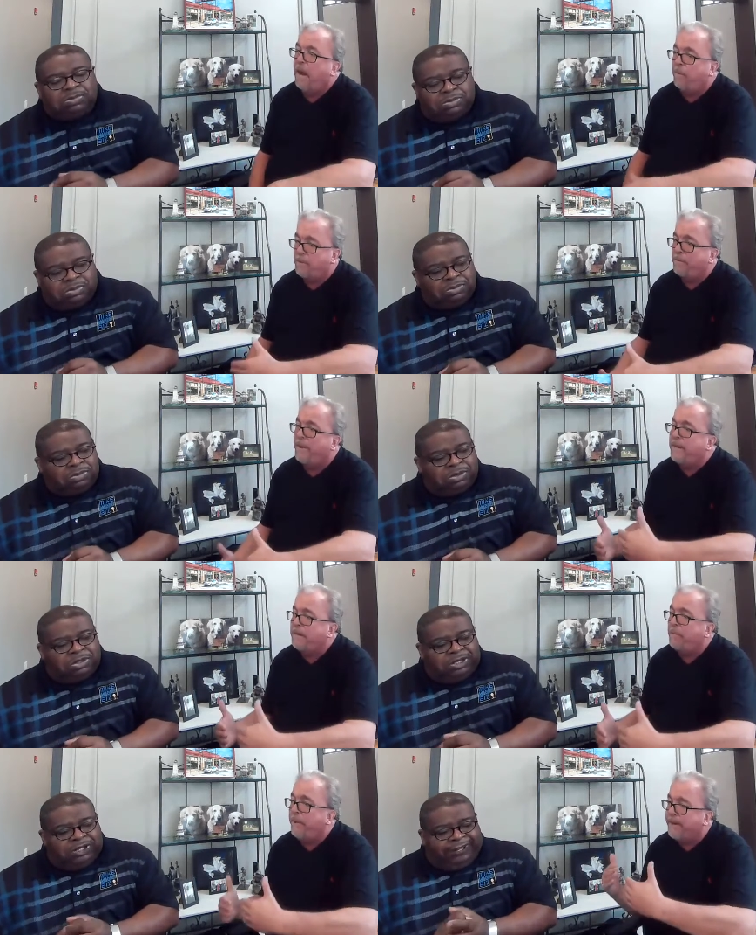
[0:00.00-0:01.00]
Speaker 1: I want to make
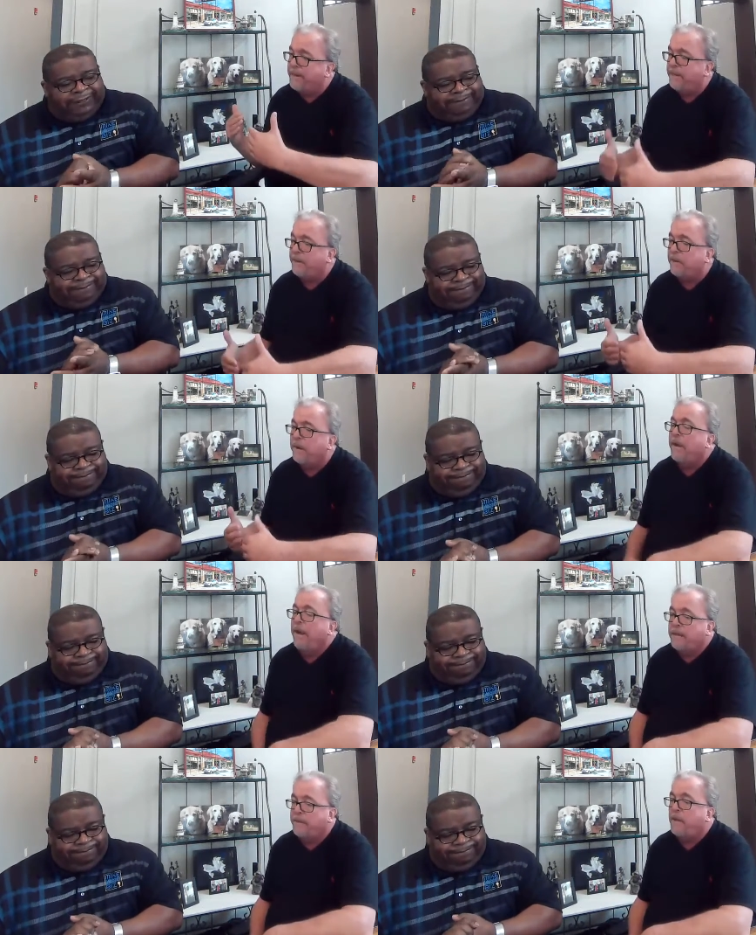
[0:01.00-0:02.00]
an impact here,
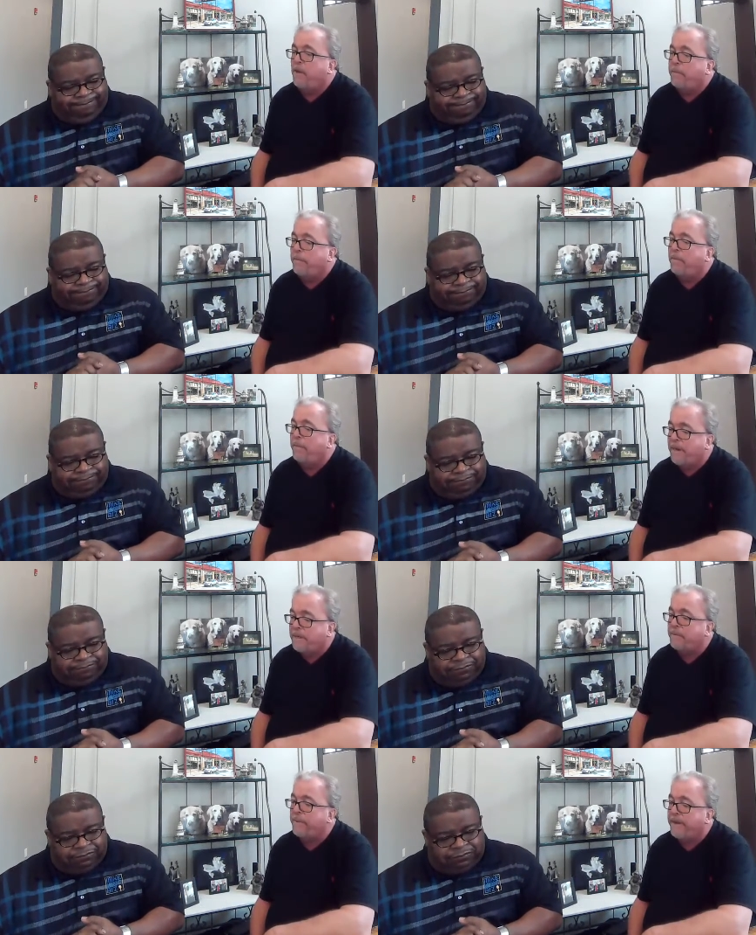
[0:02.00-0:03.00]
and I want to help people
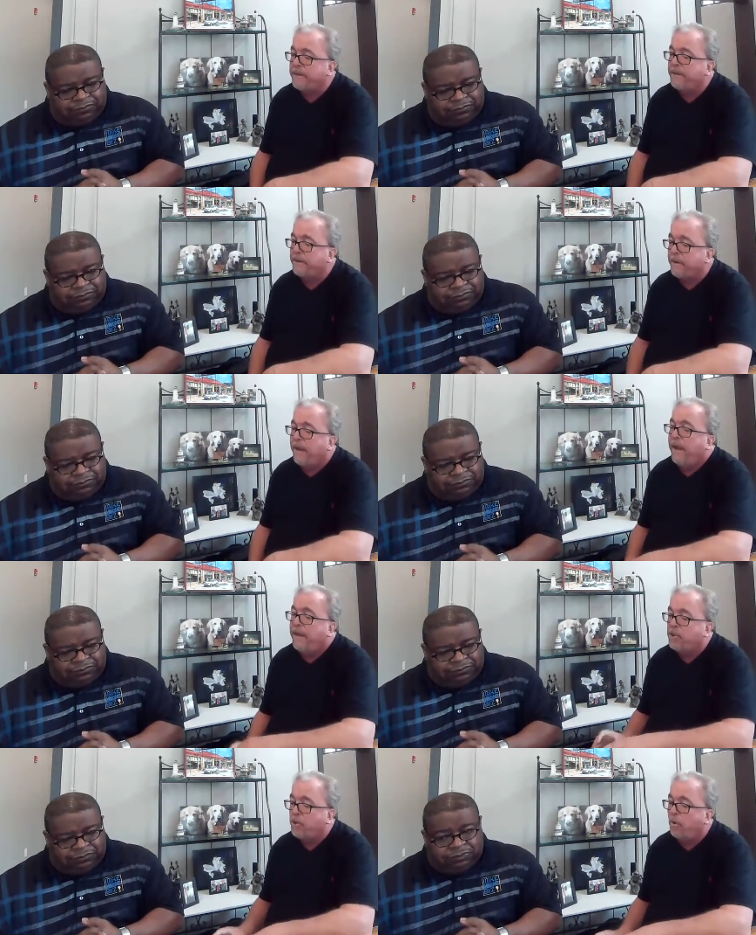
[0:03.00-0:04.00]
make an impact here
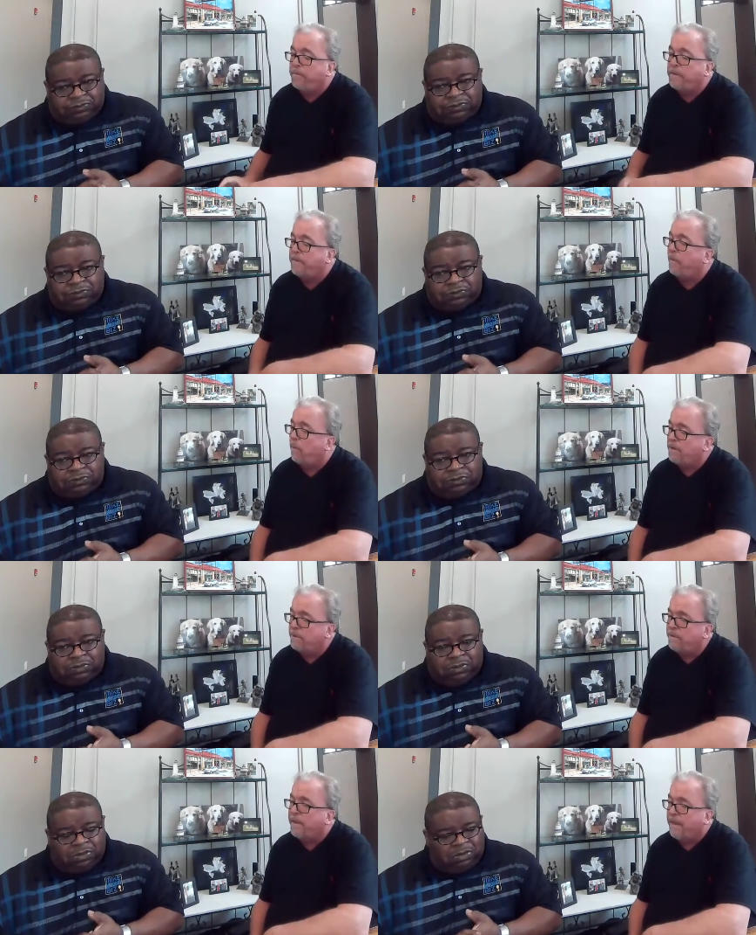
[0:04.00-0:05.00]
and show them that if they
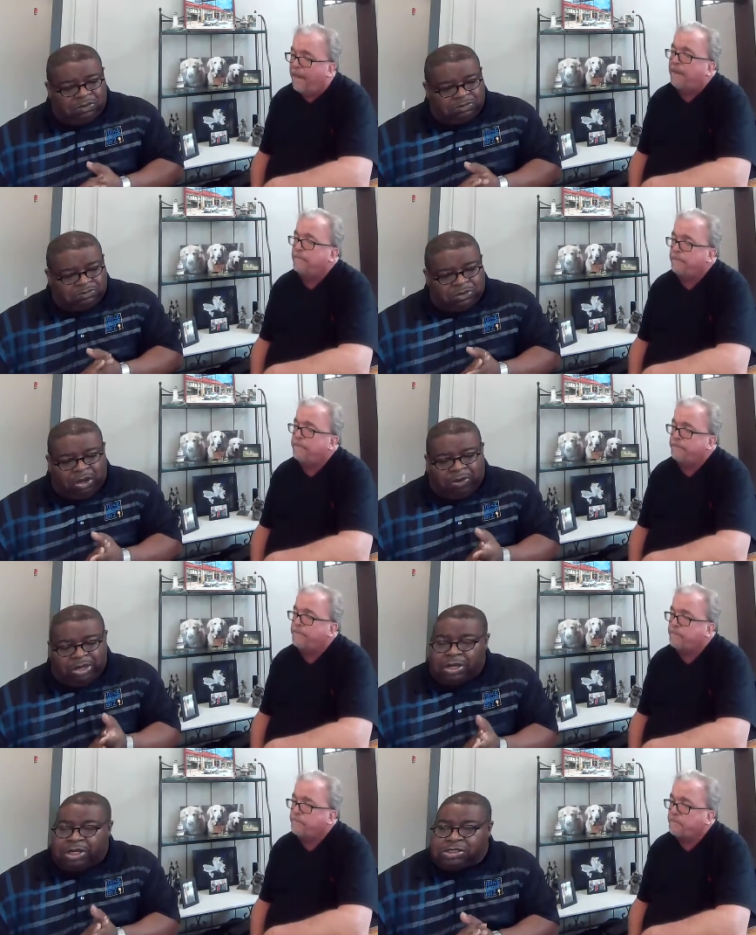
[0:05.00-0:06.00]
want to, they can.
Speaker 2: All
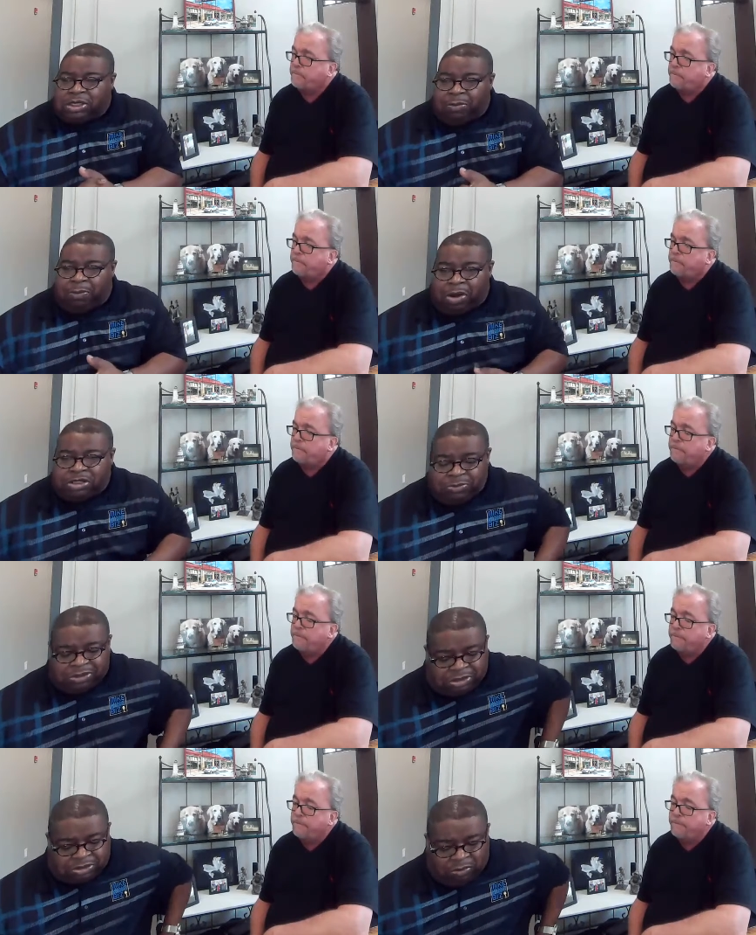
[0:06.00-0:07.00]
right, you're listening to Mark
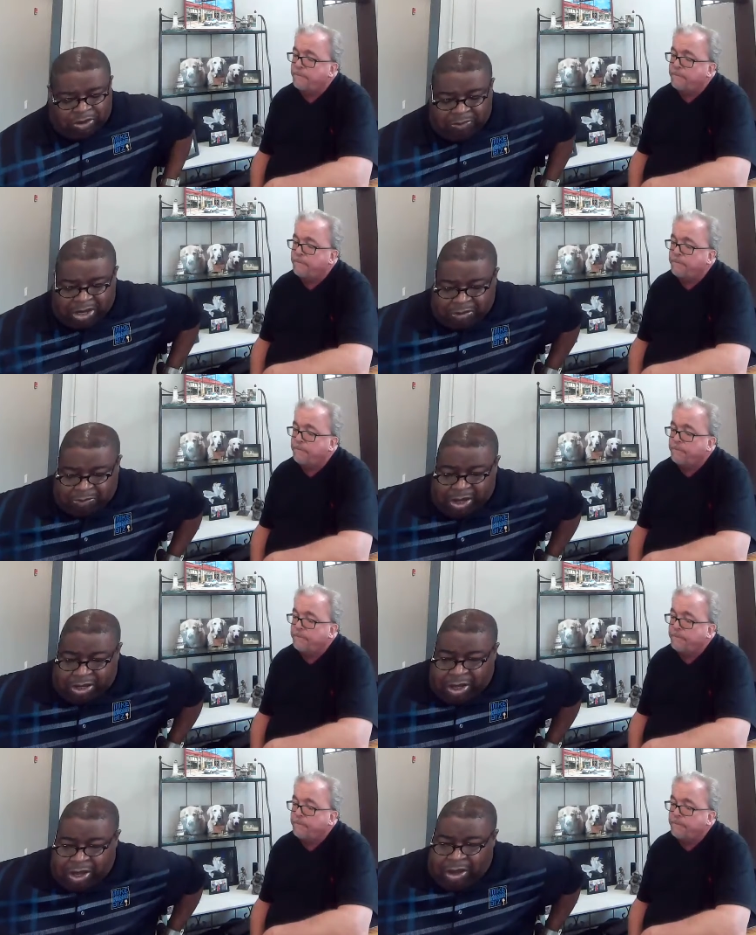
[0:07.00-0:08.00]
Smith. It's one of my
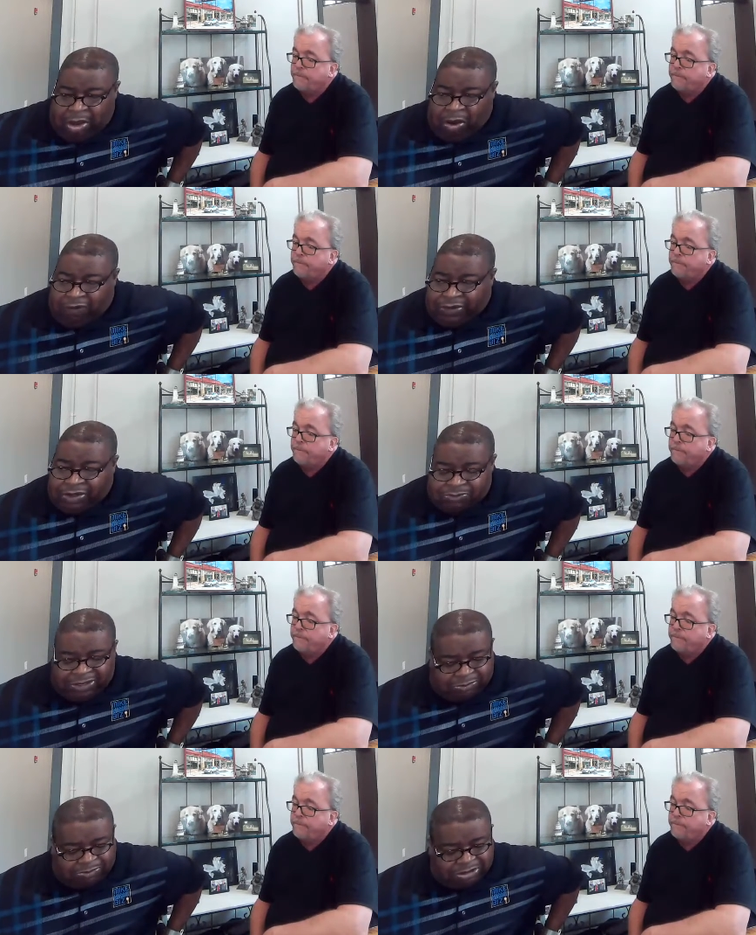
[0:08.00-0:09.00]
RV's
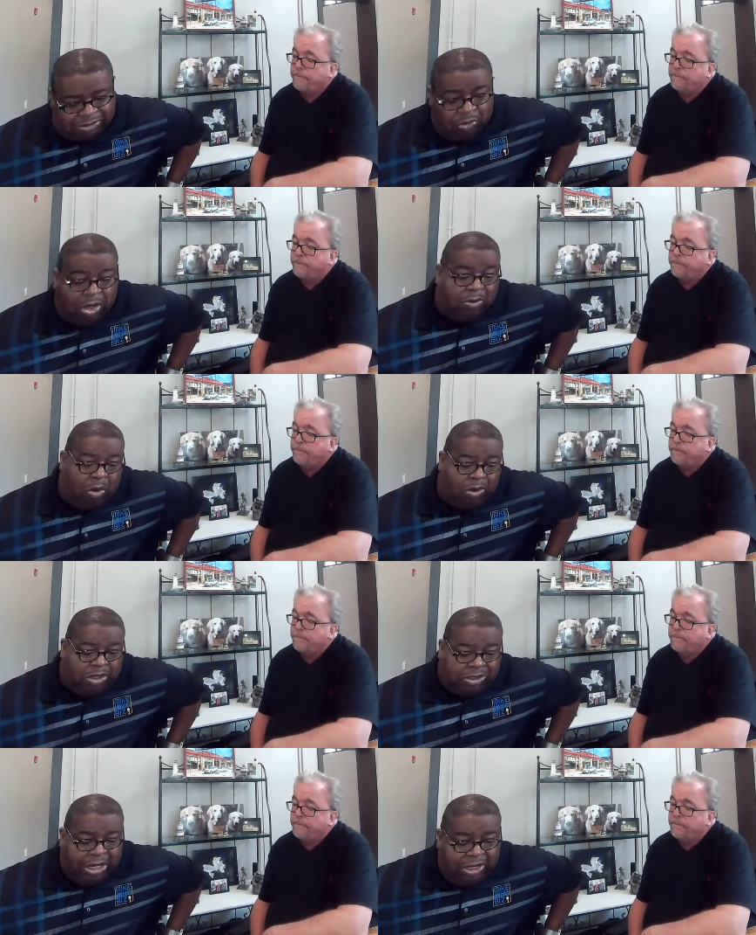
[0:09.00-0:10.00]
best business, well, the
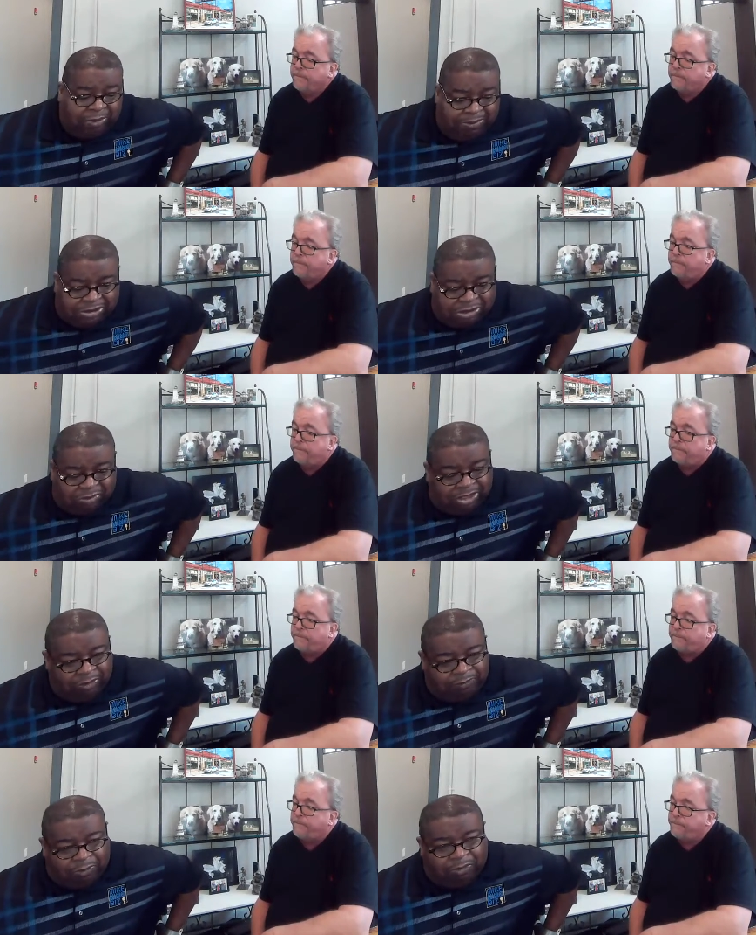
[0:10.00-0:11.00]
only daily business
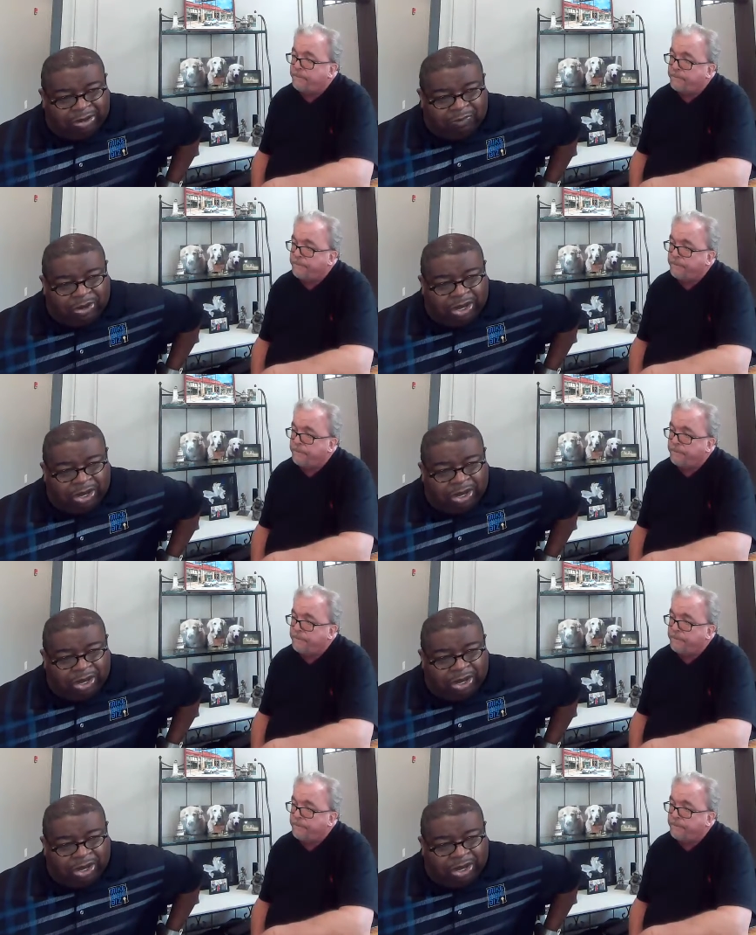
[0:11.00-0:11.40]
radio program